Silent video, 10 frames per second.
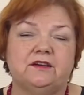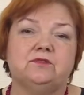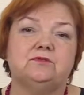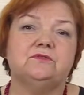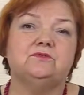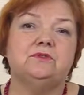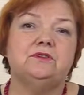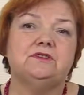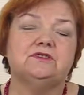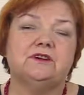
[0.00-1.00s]
Do not use
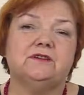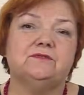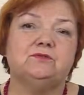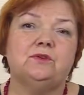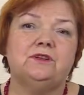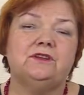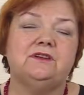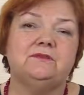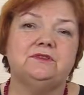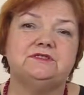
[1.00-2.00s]
the fabrics
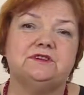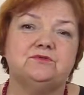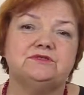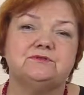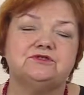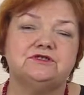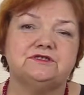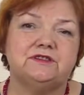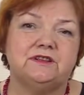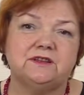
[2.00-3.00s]
which stretch along the
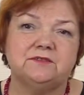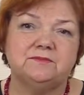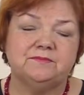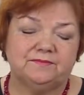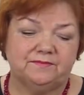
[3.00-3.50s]
warp thread.